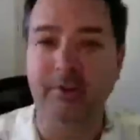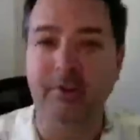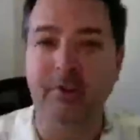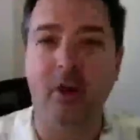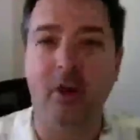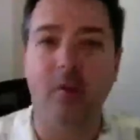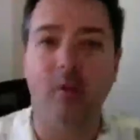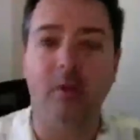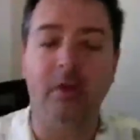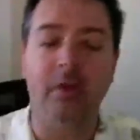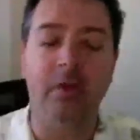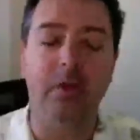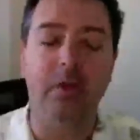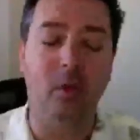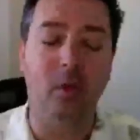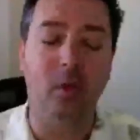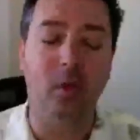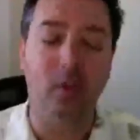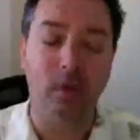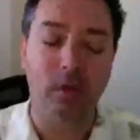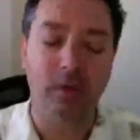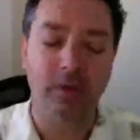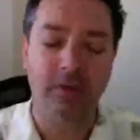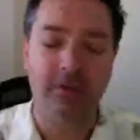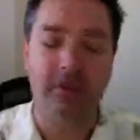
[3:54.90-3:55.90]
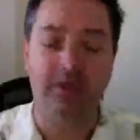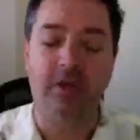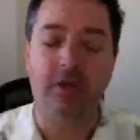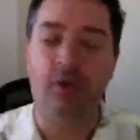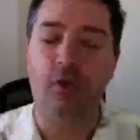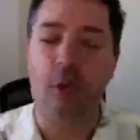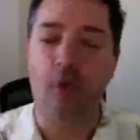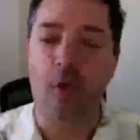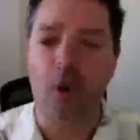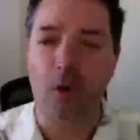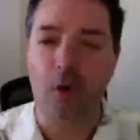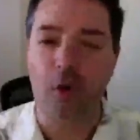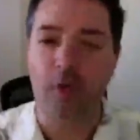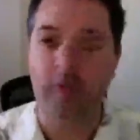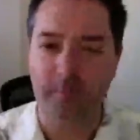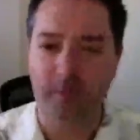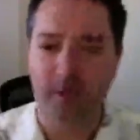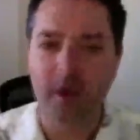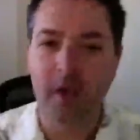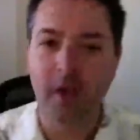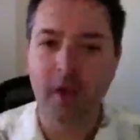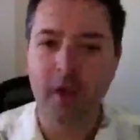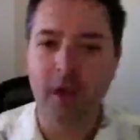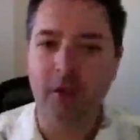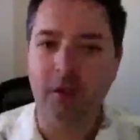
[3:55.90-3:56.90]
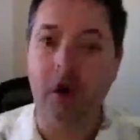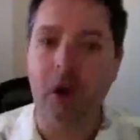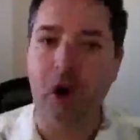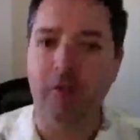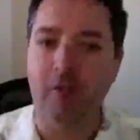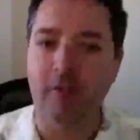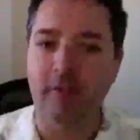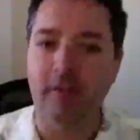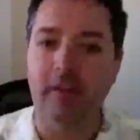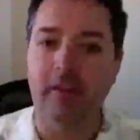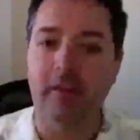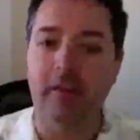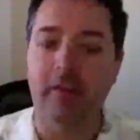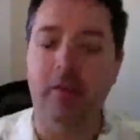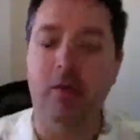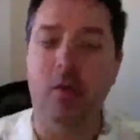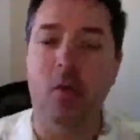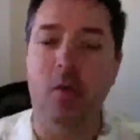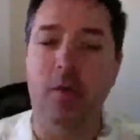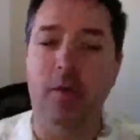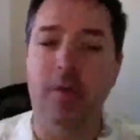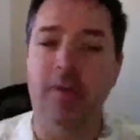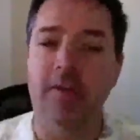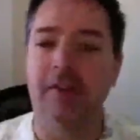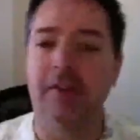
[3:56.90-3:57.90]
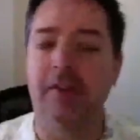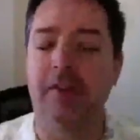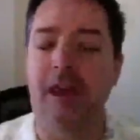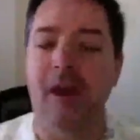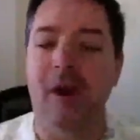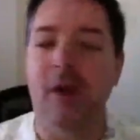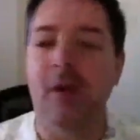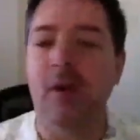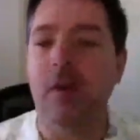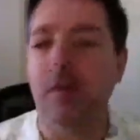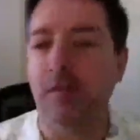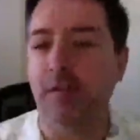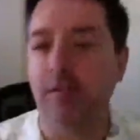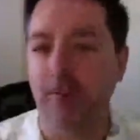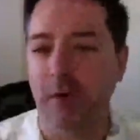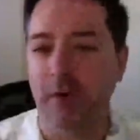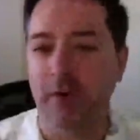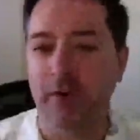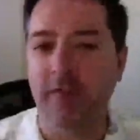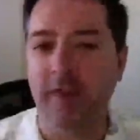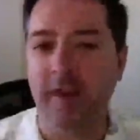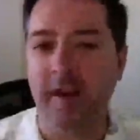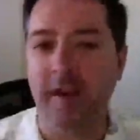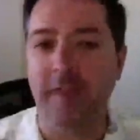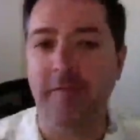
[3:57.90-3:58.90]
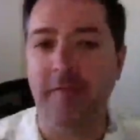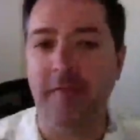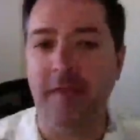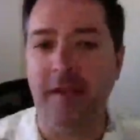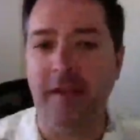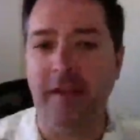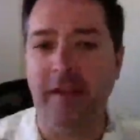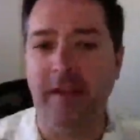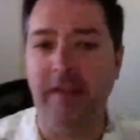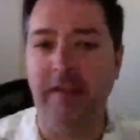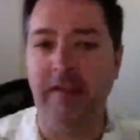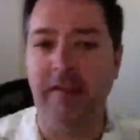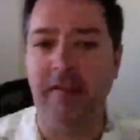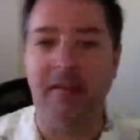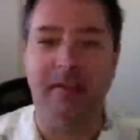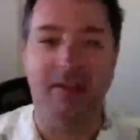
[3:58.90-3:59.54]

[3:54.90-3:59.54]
Saul. Well, the core content of the course is an hour and 45-minute